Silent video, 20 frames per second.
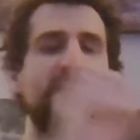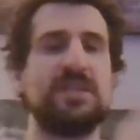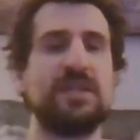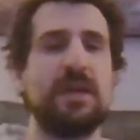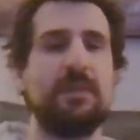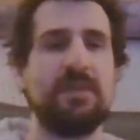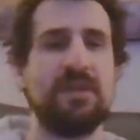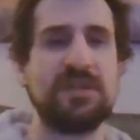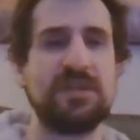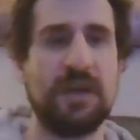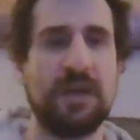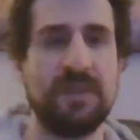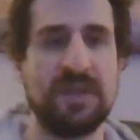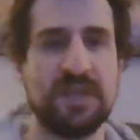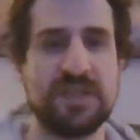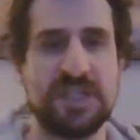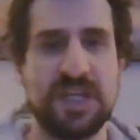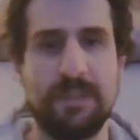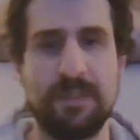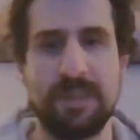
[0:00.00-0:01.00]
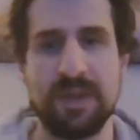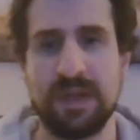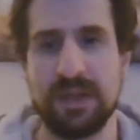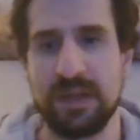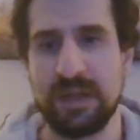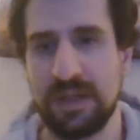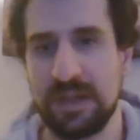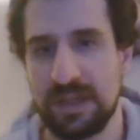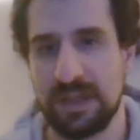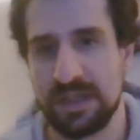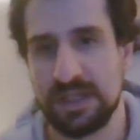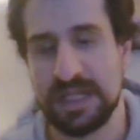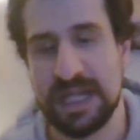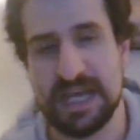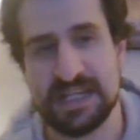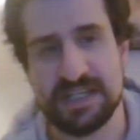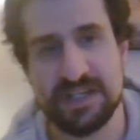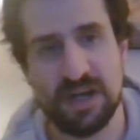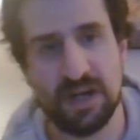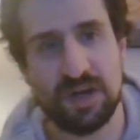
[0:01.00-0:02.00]
him with the WWE Championship.
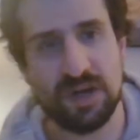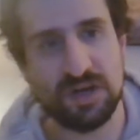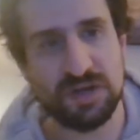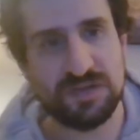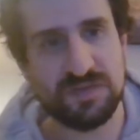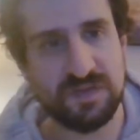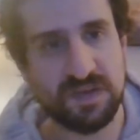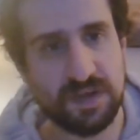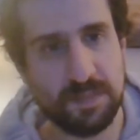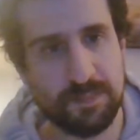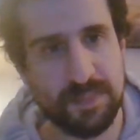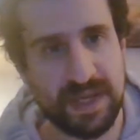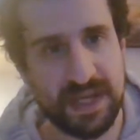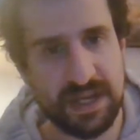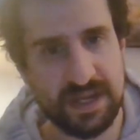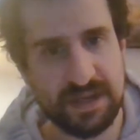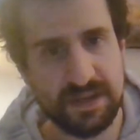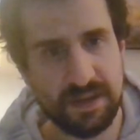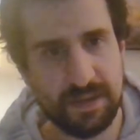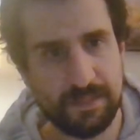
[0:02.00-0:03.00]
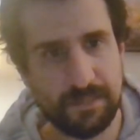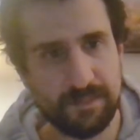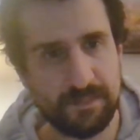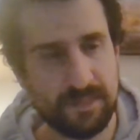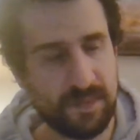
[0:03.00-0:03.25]
Lesnar goes for the pin.